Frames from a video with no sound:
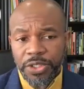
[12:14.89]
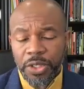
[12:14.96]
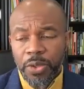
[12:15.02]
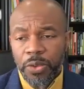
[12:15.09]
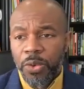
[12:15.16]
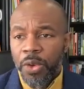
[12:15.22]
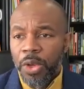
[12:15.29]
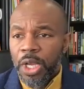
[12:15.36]

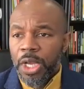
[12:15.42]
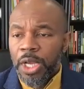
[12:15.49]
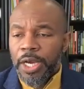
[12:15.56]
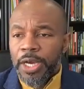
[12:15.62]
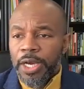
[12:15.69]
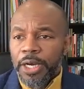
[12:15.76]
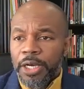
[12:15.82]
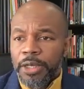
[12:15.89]
So
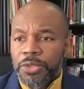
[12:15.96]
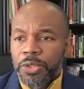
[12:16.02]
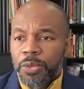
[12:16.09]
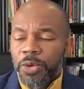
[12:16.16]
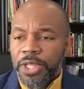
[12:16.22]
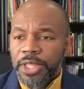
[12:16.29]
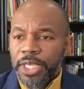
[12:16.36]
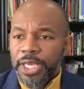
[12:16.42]

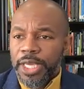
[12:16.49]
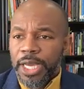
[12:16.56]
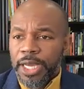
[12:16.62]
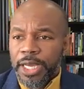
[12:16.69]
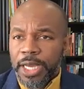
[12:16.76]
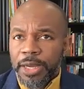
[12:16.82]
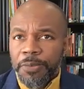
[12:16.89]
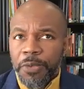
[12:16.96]
one thing
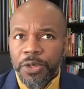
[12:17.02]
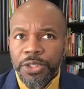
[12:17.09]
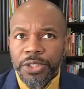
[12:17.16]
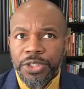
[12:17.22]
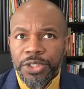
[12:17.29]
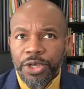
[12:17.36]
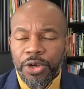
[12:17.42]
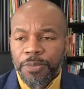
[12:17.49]
I want to
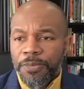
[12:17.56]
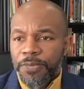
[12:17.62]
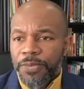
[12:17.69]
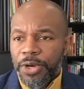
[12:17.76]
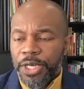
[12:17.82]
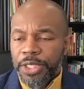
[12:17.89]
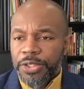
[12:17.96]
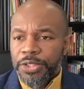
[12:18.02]
share up
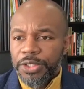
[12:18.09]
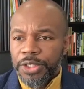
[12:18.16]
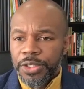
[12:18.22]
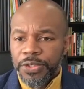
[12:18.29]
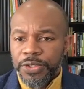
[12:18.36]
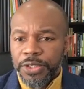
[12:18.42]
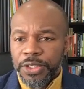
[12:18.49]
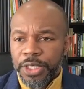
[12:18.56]
front is
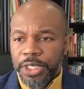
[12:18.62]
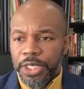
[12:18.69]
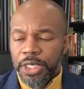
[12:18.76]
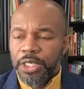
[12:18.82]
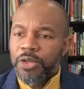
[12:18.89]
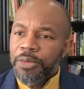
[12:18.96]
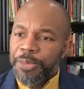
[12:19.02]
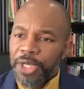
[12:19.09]
just a
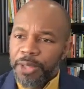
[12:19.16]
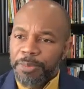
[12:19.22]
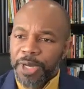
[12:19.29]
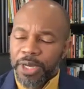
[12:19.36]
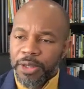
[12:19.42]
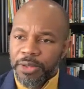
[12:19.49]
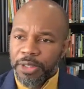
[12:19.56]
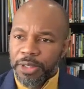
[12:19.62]
little bit
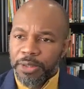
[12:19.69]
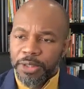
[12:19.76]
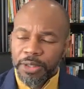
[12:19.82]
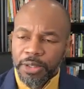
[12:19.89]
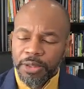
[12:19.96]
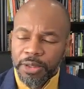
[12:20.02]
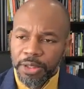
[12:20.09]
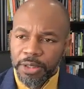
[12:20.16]
about
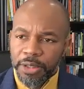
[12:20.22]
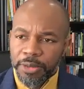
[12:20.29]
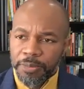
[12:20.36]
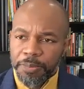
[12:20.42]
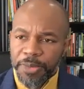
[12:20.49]
the